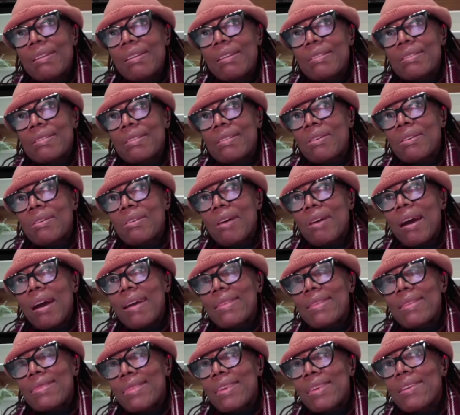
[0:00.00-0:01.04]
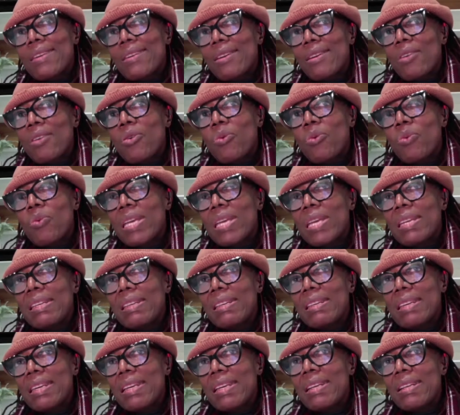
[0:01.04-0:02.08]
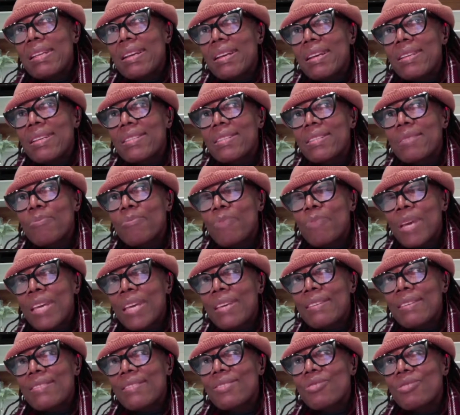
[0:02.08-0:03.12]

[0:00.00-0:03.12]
So I think we need a space